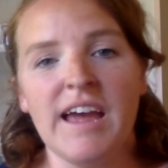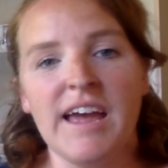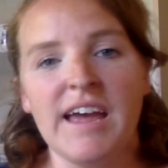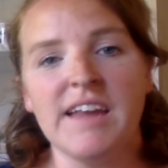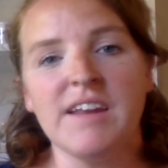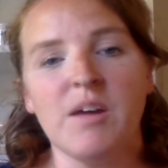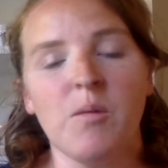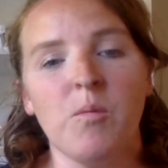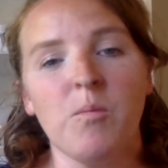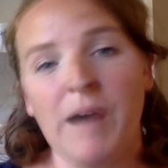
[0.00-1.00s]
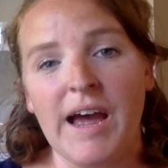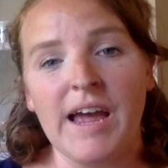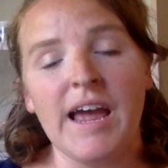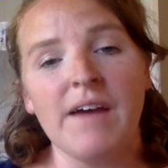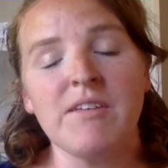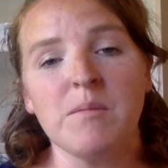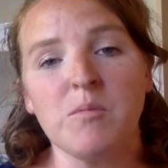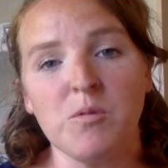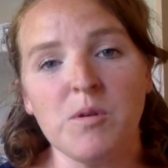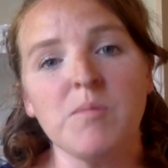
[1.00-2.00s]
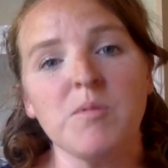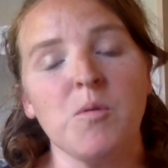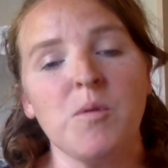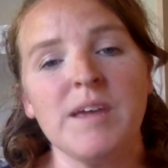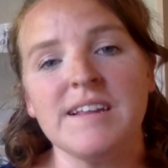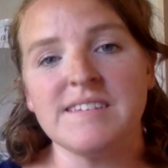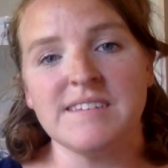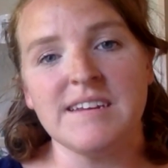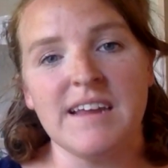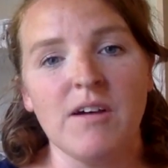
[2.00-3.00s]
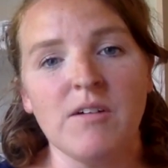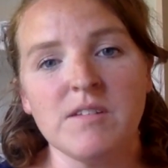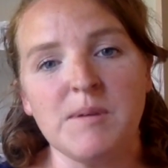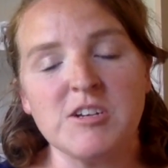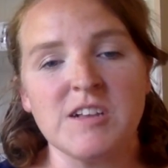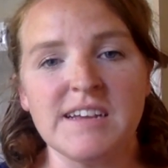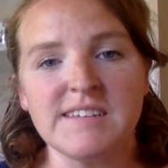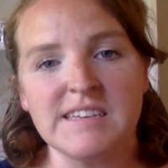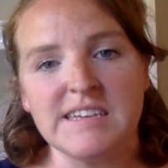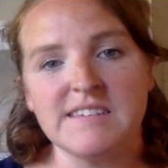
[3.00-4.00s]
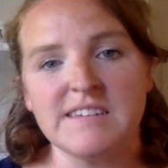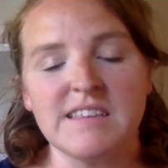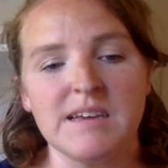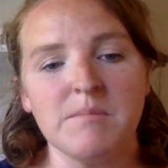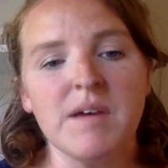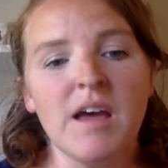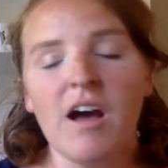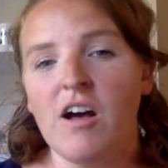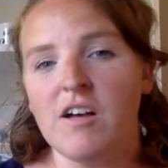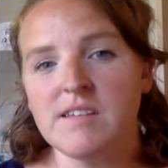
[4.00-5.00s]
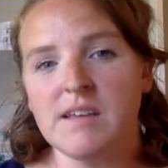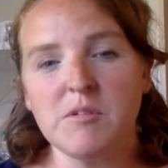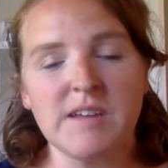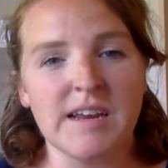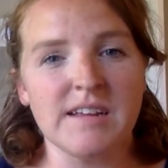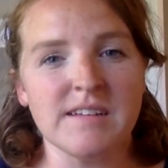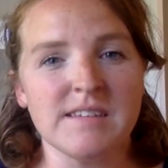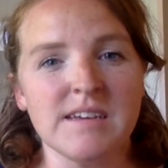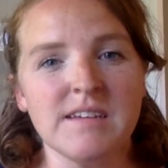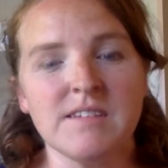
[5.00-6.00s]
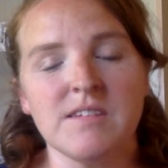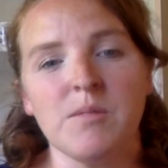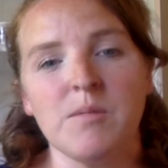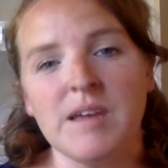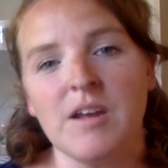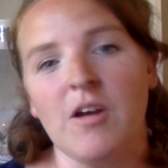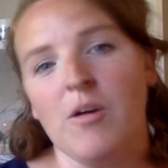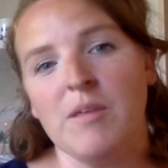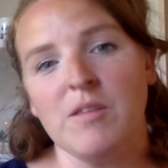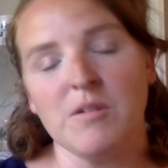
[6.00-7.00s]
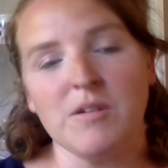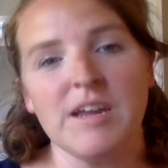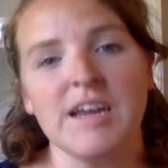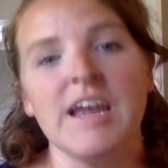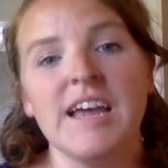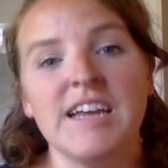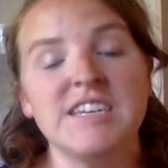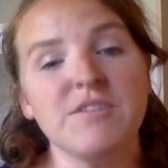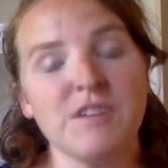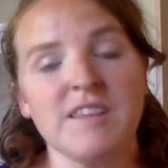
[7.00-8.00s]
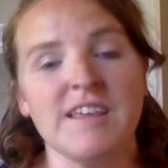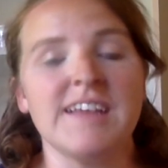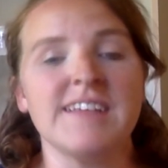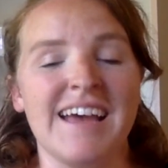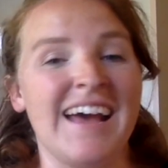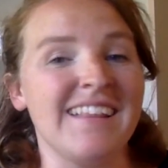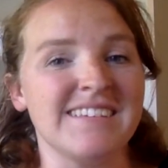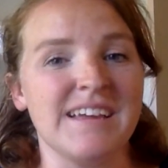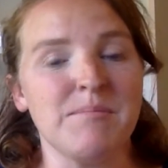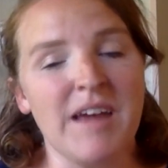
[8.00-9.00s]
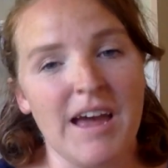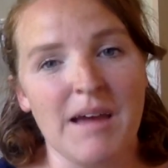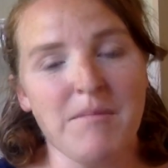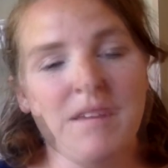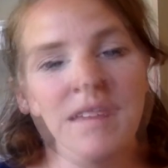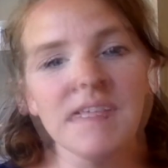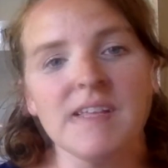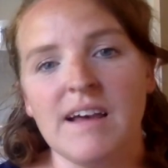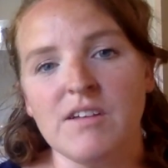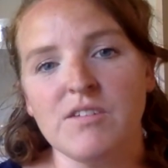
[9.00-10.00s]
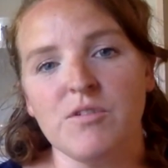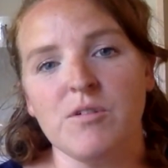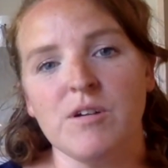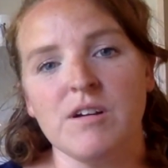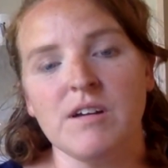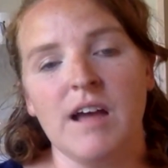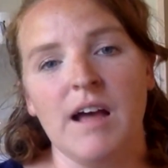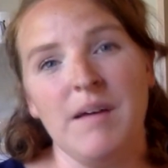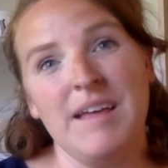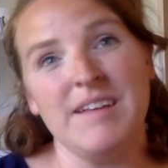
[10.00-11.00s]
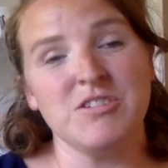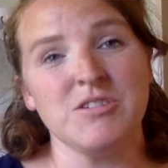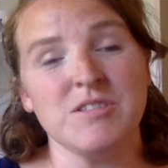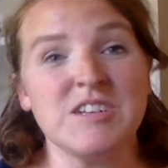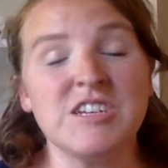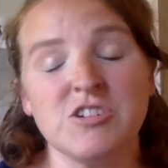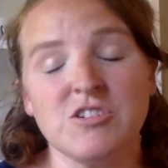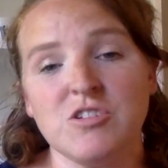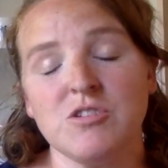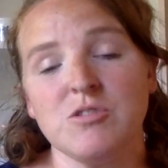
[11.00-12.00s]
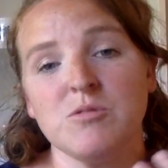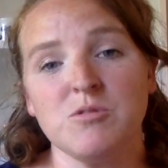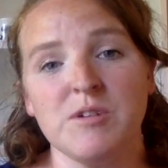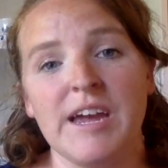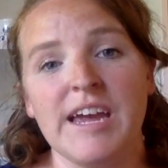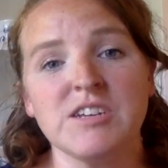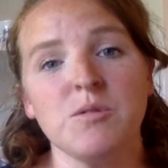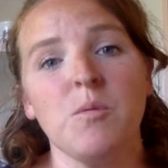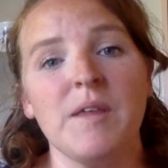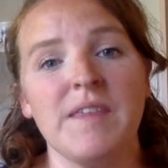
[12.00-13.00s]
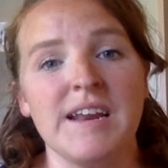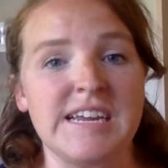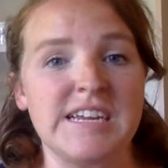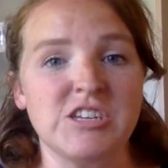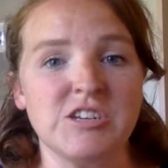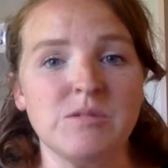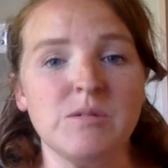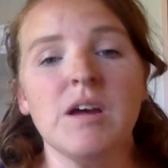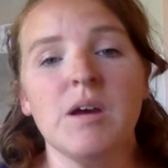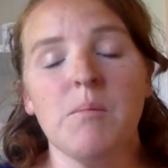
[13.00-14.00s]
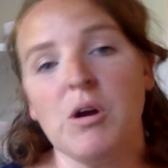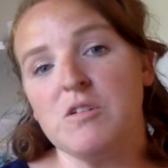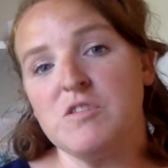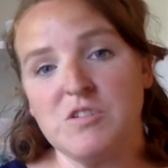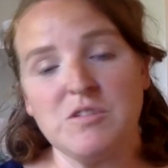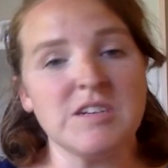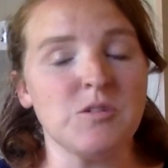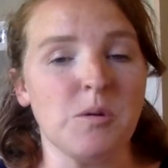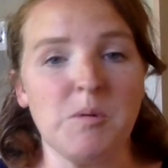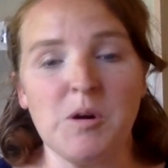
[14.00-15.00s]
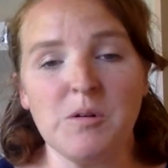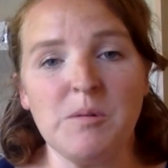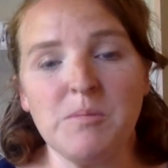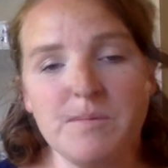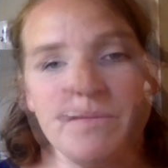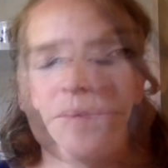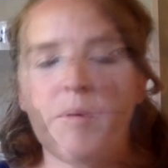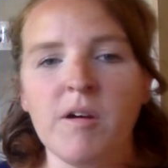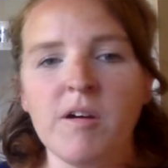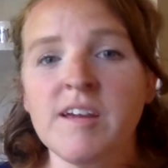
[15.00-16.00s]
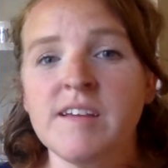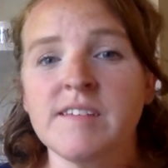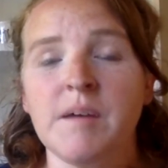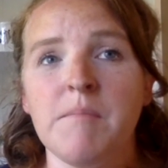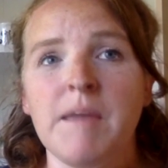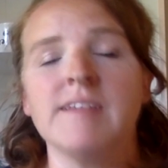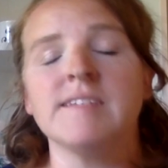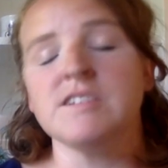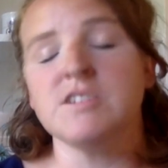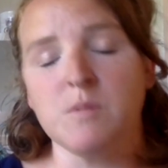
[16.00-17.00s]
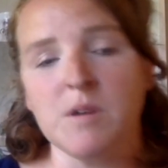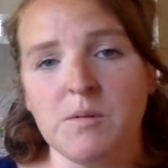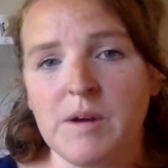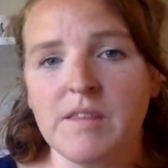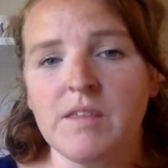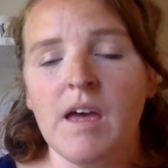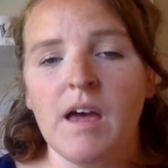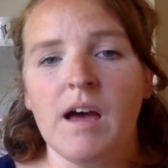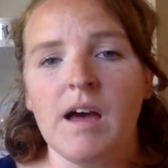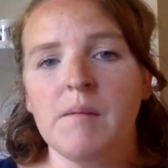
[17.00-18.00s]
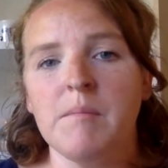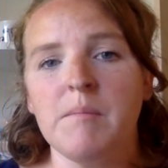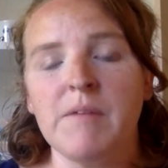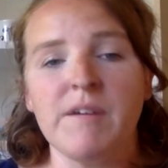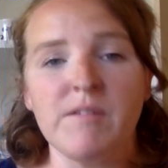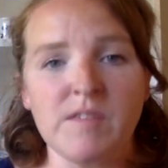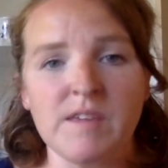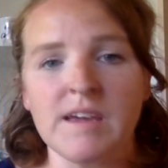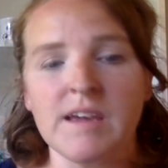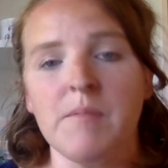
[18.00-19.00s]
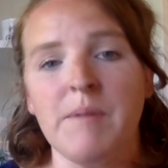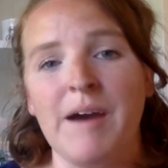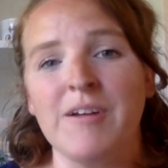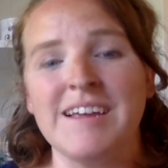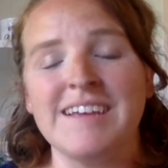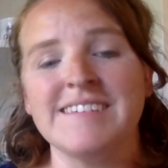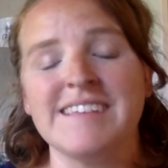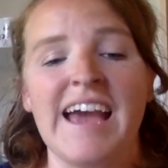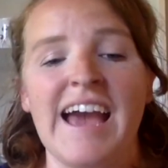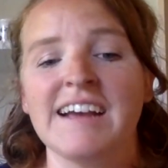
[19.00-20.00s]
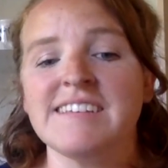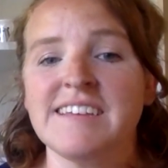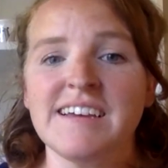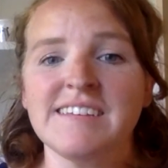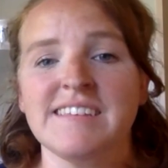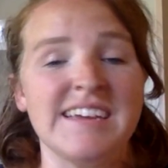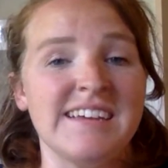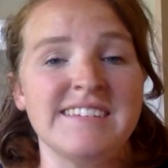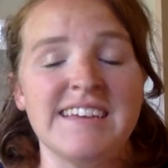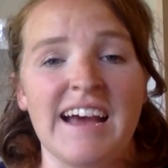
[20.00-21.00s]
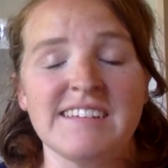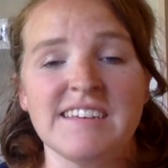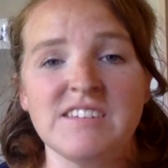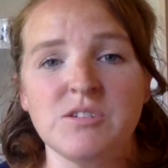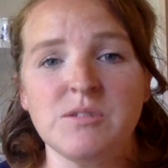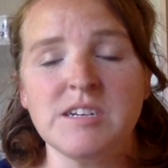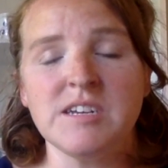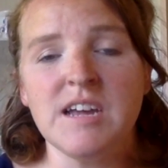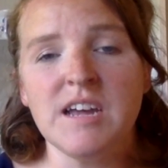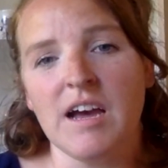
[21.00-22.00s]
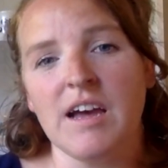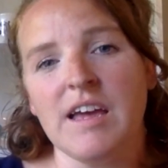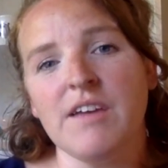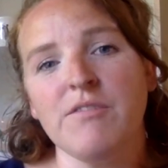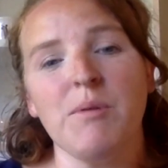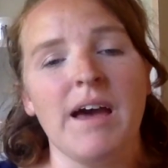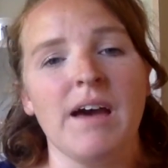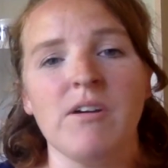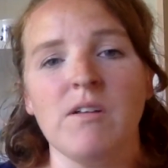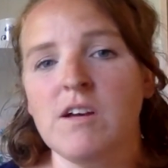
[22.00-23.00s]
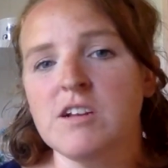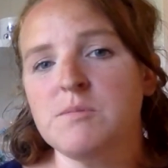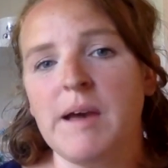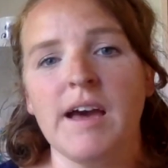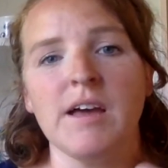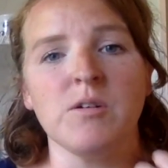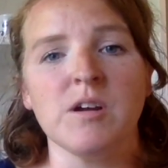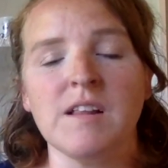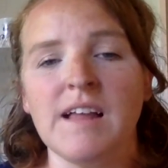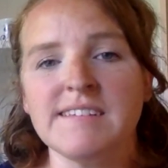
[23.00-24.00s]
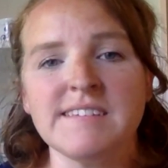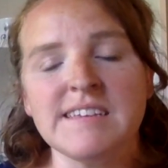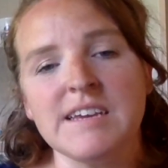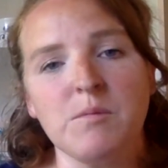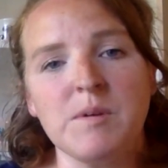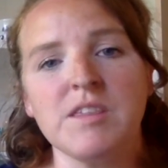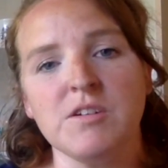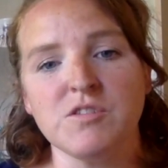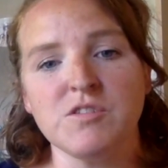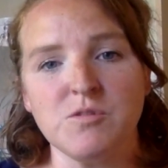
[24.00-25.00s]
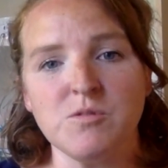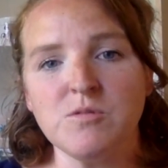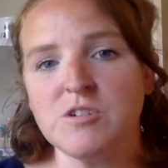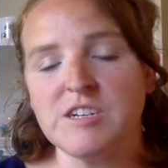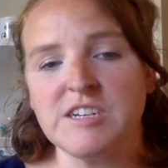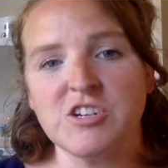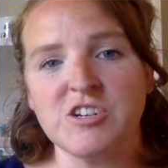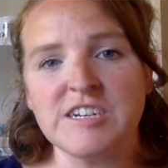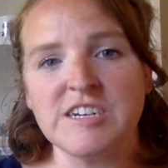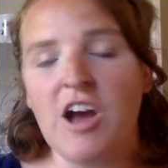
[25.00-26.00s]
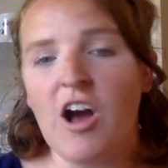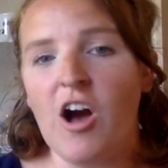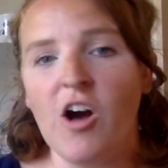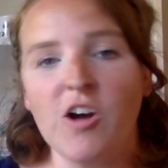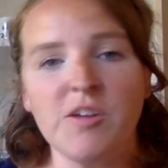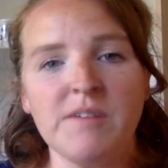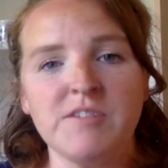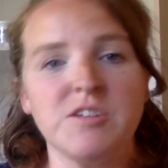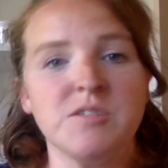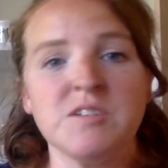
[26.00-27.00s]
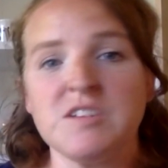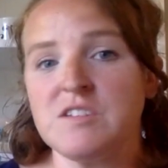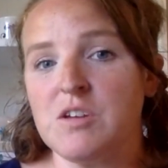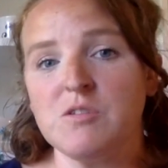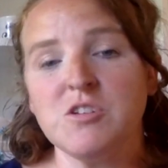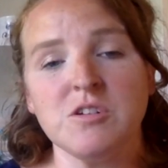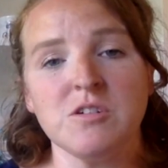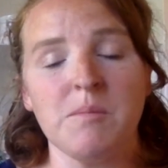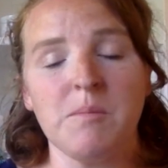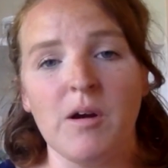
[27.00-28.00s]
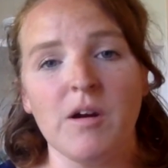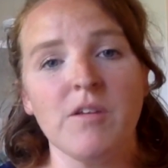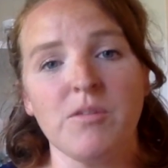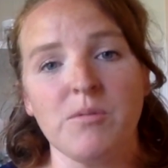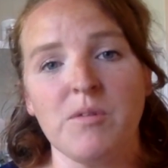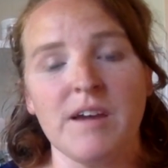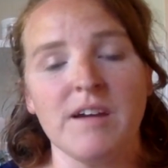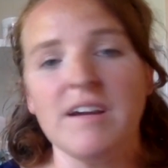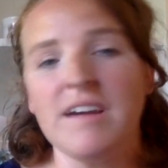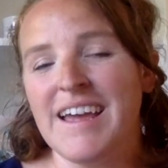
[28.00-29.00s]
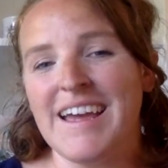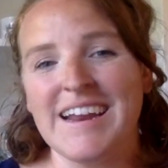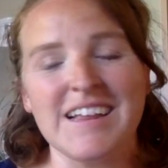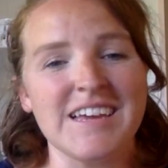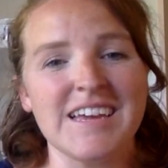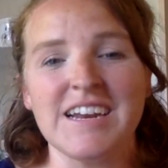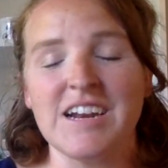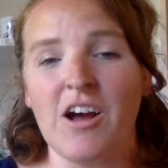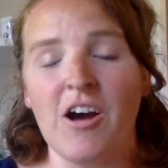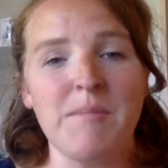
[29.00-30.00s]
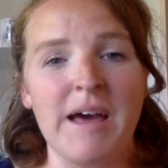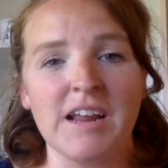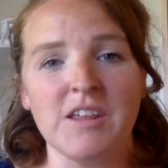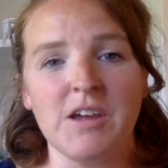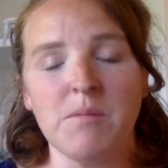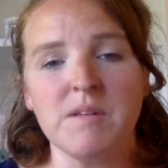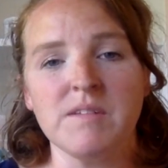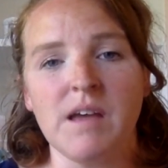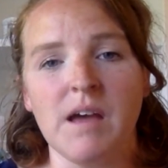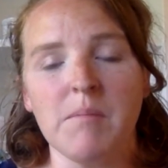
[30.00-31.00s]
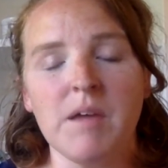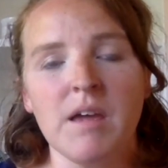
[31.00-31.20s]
And by having them grouped, we can send out specialized links to them all simultaneously, so we can all be learning different things at the same time. This allows for the teacher to create what they need to per student or per group. Hāpara is amazing to work with. My favorite thing about it is the access and the easy access to it. If you have a Launchpad or a class link with your school or your district, all you have to do is just go to your Hāpara through there and click it, and automatically opens up.